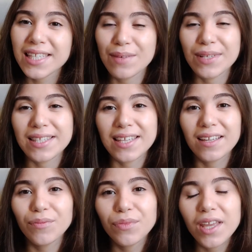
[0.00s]

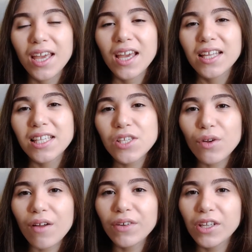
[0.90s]
Stevenson. This
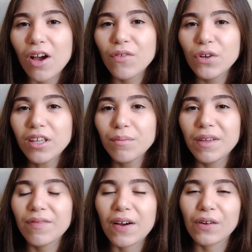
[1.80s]
graphic novel can
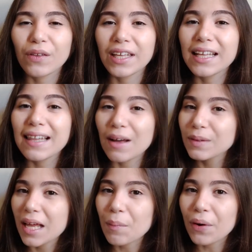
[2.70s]
be found on the
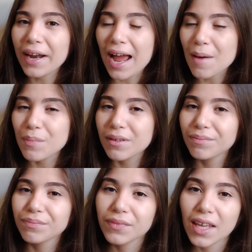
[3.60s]
Cloud Library app.
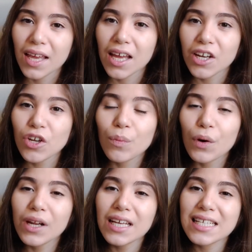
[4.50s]

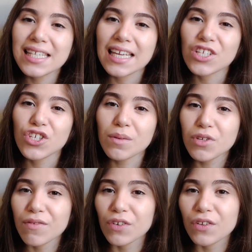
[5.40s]
Nimona is a
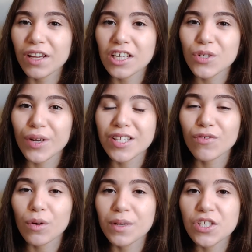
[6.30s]
shapeshifter that can
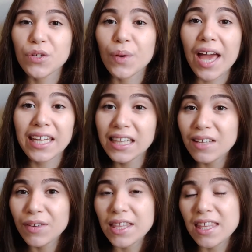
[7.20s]
transform into any
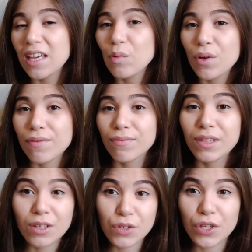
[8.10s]
living thing with
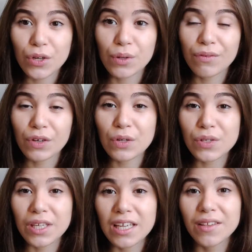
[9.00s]
little to no
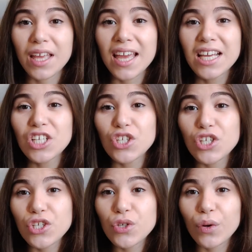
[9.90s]
difficulty.
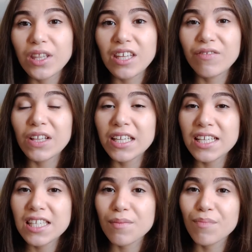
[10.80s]
She has joined the
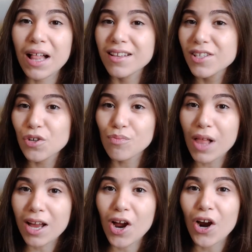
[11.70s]
villainous Ballister
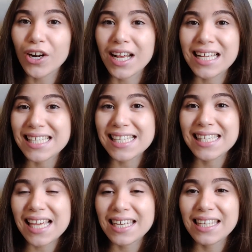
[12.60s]
Blackheart as his
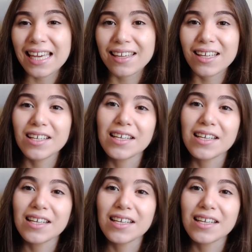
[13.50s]
sidekick.